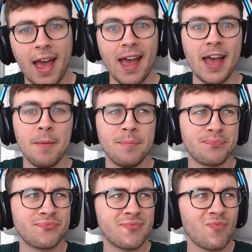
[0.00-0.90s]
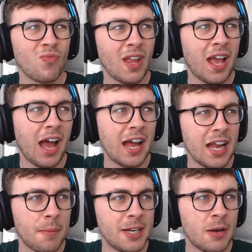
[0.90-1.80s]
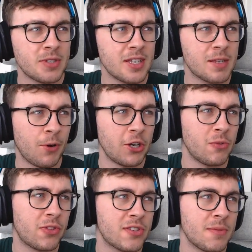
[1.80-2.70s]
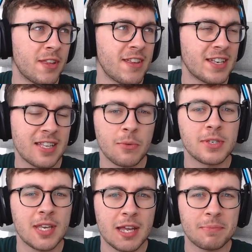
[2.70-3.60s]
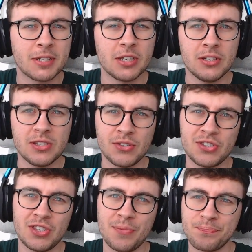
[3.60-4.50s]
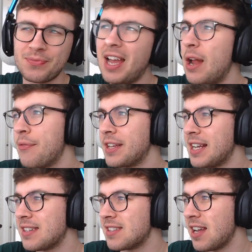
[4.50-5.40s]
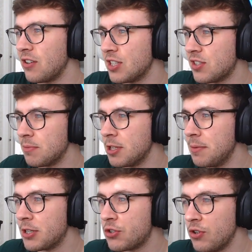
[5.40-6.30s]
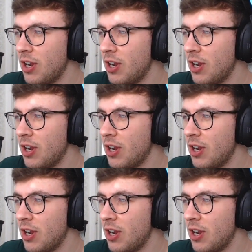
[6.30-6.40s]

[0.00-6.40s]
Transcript: I mean, I was disappointed with some of the things that was said because I don't think necessarily some of them are true.